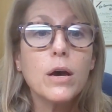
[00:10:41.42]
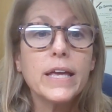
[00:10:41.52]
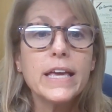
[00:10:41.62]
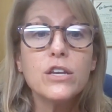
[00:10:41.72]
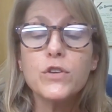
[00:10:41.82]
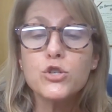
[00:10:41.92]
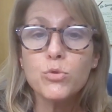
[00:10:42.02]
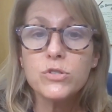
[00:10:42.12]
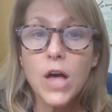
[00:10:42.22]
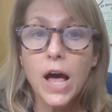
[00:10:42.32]

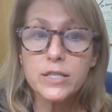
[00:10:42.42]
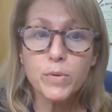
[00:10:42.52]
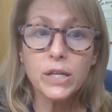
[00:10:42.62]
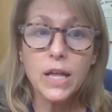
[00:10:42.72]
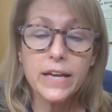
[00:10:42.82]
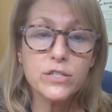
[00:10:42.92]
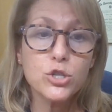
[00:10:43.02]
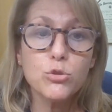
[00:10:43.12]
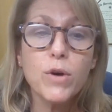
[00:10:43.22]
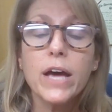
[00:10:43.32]
individuals
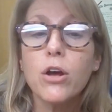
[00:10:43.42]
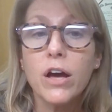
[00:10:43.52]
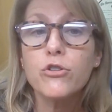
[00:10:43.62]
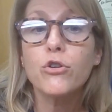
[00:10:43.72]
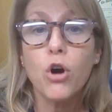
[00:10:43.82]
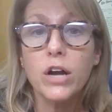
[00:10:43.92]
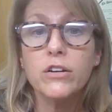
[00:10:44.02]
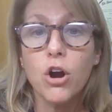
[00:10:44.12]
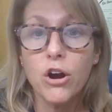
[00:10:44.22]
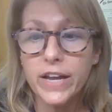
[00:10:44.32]
hospitalized who had undergone
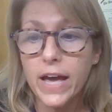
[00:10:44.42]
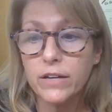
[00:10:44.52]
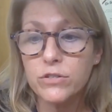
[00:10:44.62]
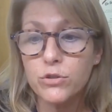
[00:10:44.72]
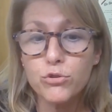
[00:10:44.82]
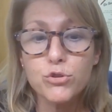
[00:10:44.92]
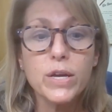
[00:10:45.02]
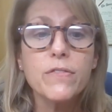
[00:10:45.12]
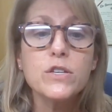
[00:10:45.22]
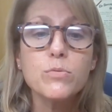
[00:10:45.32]
cardiac
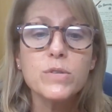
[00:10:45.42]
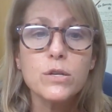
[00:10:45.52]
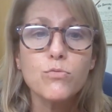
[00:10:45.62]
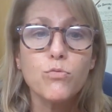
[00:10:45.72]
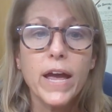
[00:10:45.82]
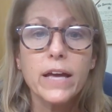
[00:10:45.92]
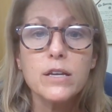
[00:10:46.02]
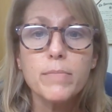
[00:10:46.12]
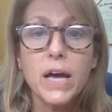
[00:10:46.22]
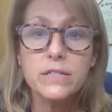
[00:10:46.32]
surgery. And this was a
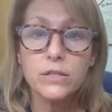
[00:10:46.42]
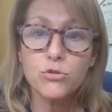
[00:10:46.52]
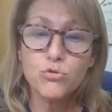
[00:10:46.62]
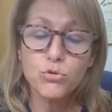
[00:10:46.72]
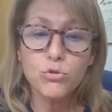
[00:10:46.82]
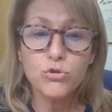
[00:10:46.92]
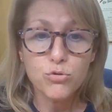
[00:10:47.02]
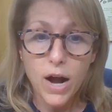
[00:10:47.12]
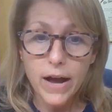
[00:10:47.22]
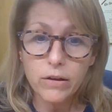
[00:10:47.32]
randomized controlled
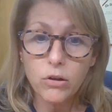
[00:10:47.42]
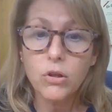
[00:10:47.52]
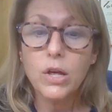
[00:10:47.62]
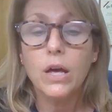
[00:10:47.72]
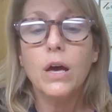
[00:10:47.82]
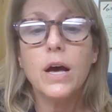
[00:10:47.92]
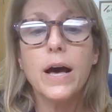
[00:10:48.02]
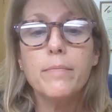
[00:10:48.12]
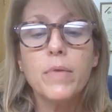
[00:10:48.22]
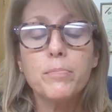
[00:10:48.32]
trial
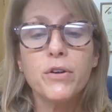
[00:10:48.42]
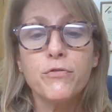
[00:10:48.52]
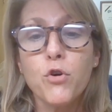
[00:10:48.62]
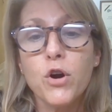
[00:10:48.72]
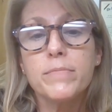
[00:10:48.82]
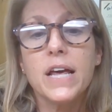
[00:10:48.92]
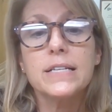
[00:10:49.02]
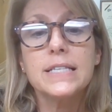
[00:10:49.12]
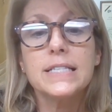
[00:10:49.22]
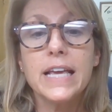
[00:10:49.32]
performed at
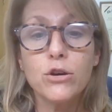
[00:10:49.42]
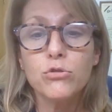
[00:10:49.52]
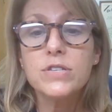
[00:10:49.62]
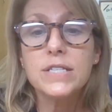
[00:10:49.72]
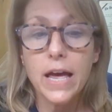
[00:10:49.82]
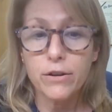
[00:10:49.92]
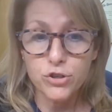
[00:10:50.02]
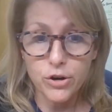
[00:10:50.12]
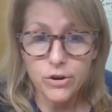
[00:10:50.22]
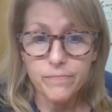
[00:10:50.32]
a single
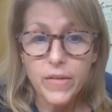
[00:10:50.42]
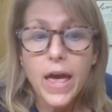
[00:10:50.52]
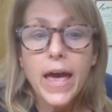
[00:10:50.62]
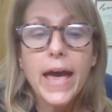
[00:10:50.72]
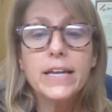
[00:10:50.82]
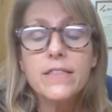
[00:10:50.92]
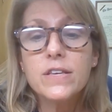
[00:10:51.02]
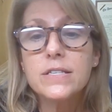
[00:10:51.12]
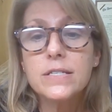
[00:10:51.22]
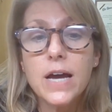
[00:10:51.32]
center. And in
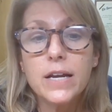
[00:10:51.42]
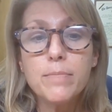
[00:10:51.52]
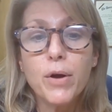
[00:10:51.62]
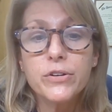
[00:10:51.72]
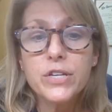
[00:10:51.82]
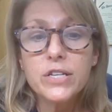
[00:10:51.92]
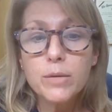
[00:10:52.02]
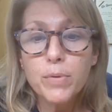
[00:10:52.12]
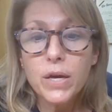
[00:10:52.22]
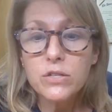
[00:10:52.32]
this study,
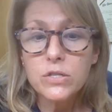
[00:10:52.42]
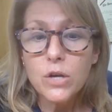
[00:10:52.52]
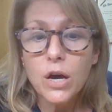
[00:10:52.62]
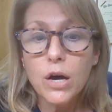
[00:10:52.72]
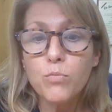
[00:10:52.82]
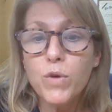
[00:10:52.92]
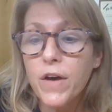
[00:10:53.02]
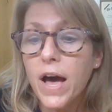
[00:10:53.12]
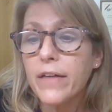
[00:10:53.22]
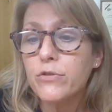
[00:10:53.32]
participants with
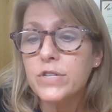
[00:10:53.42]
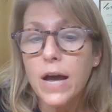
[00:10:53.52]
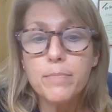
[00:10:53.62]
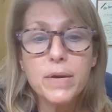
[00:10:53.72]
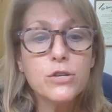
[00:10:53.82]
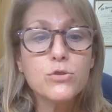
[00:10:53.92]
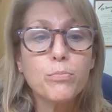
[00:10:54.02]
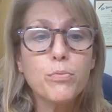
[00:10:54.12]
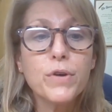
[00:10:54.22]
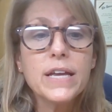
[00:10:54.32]
either diabetes or
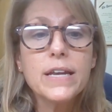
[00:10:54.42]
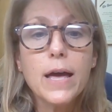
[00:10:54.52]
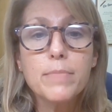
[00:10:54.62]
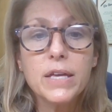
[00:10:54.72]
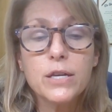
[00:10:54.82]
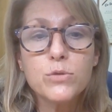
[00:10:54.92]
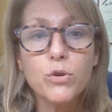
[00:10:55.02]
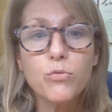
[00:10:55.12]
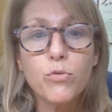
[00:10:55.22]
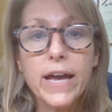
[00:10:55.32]
prediabetes
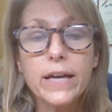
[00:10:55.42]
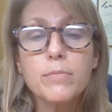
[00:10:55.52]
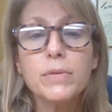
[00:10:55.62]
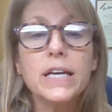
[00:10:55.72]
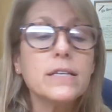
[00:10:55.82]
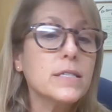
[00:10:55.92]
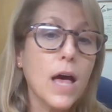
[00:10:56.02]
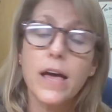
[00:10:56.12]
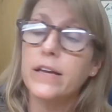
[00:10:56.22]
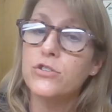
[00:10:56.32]
were randomly
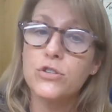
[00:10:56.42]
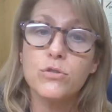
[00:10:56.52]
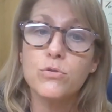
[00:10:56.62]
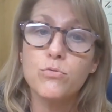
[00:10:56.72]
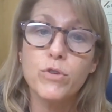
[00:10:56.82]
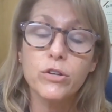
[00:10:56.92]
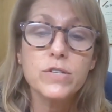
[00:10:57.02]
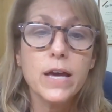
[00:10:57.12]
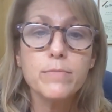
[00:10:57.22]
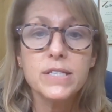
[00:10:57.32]
assigned to
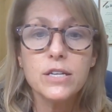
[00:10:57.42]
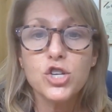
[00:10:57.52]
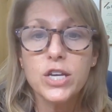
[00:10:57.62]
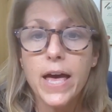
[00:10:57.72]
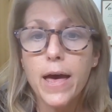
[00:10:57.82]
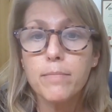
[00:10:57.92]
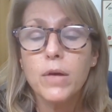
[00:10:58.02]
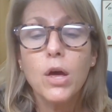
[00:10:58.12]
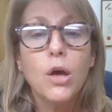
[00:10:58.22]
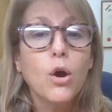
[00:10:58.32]
real-time
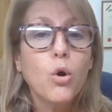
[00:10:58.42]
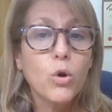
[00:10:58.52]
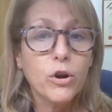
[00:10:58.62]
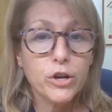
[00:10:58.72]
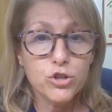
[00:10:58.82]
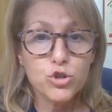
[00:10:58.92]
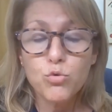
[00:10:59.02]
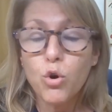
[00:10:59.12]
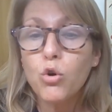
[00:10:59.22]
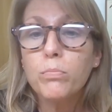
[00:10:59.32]
CGM or
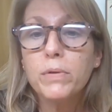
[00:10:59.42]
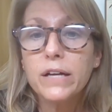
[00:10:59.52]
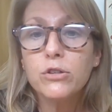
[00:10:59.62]
control blood